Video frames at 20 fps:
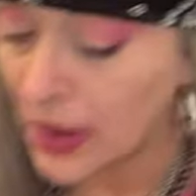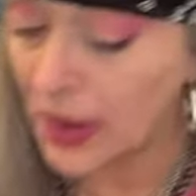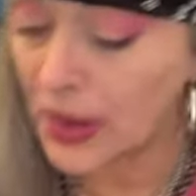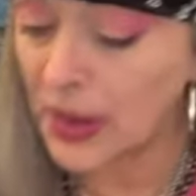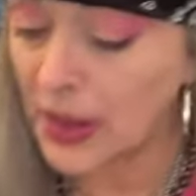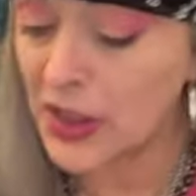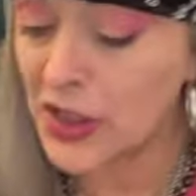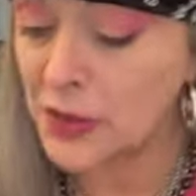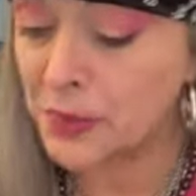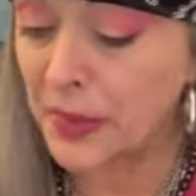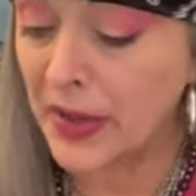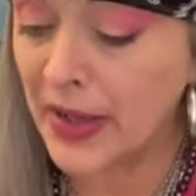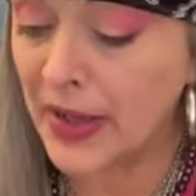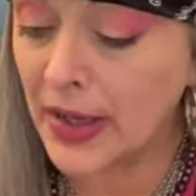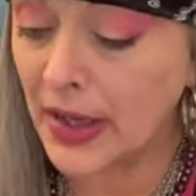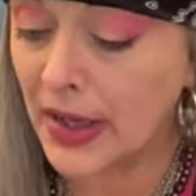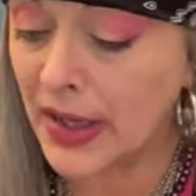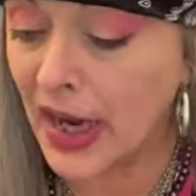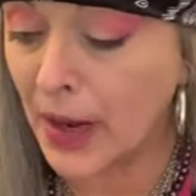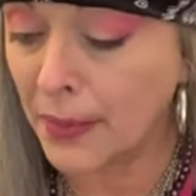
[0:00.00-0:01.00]
I'm going to speak
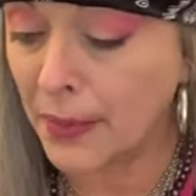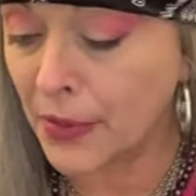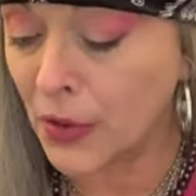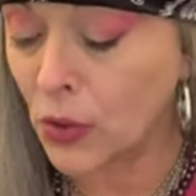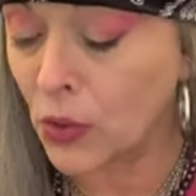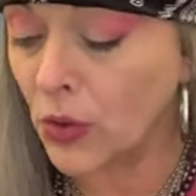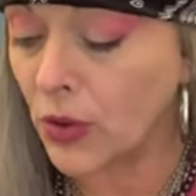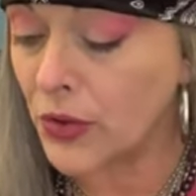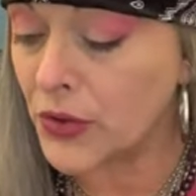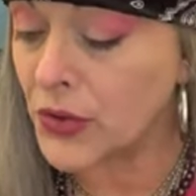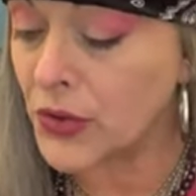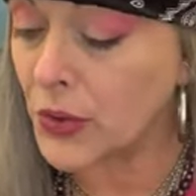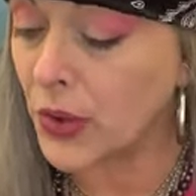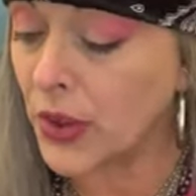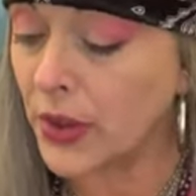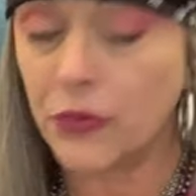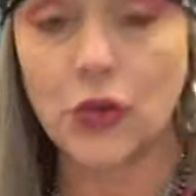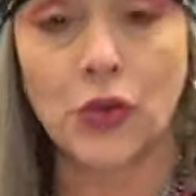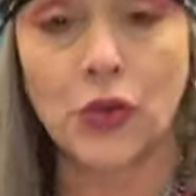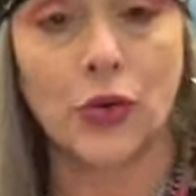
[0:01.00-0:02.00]
a Capricorn
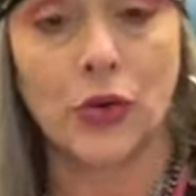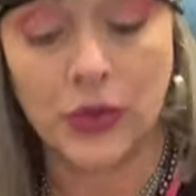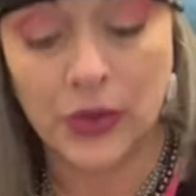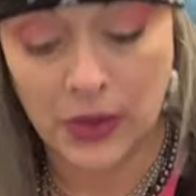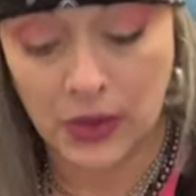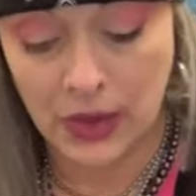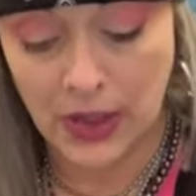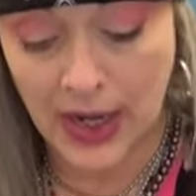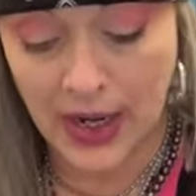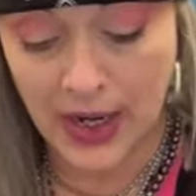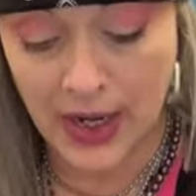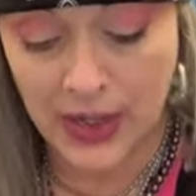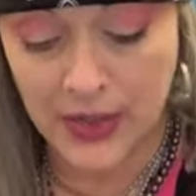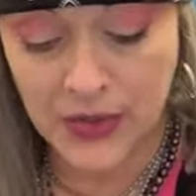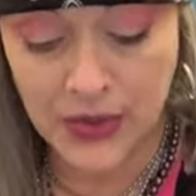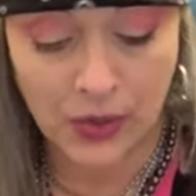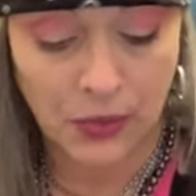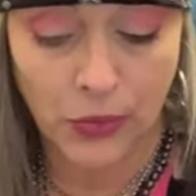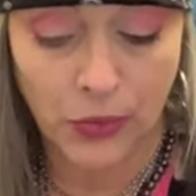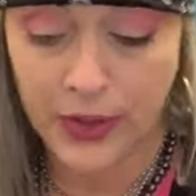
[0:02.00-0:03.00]
sort of truth and
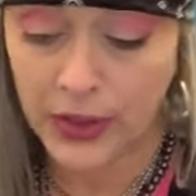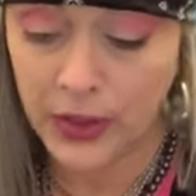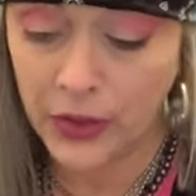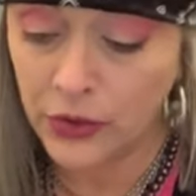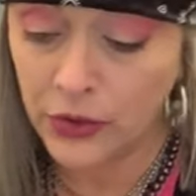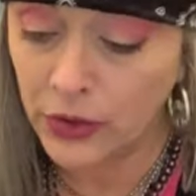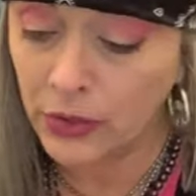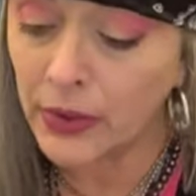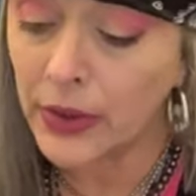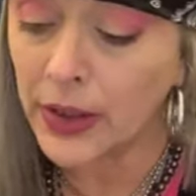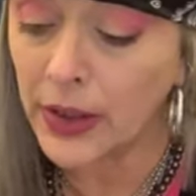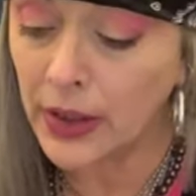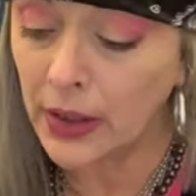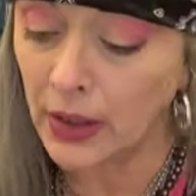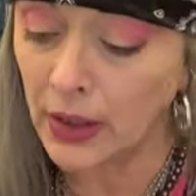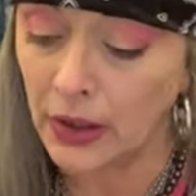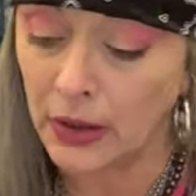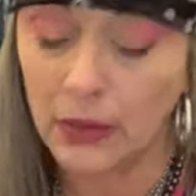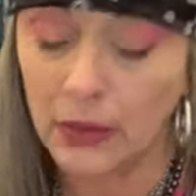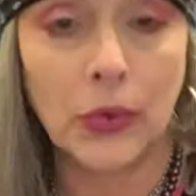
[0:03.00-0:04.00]
ask, what are you doing
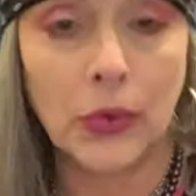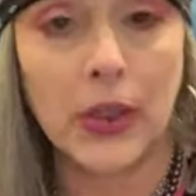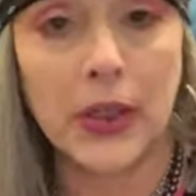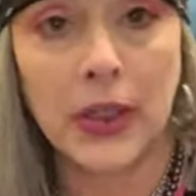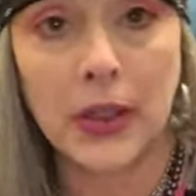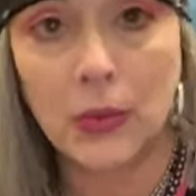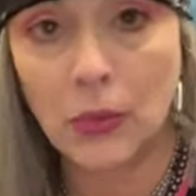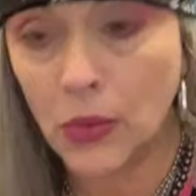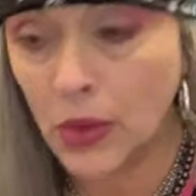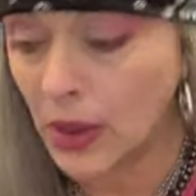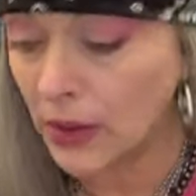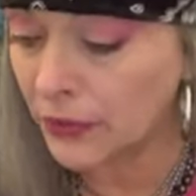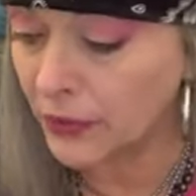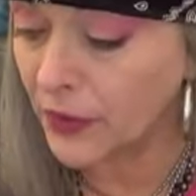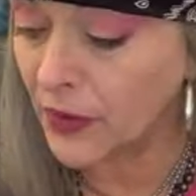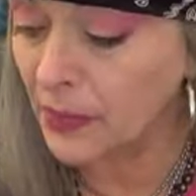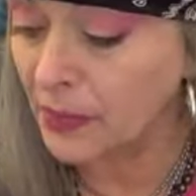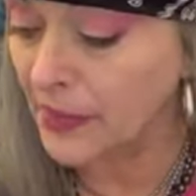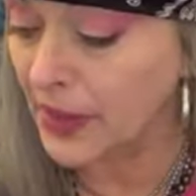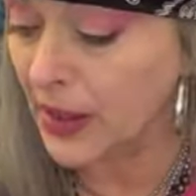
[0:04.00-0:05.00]
here? What do you want
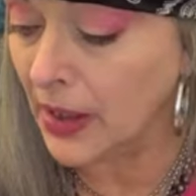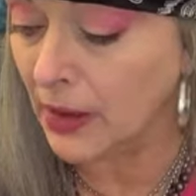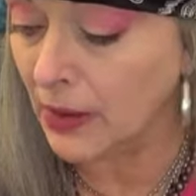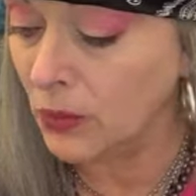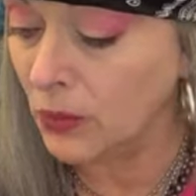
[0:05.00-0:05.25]
from me?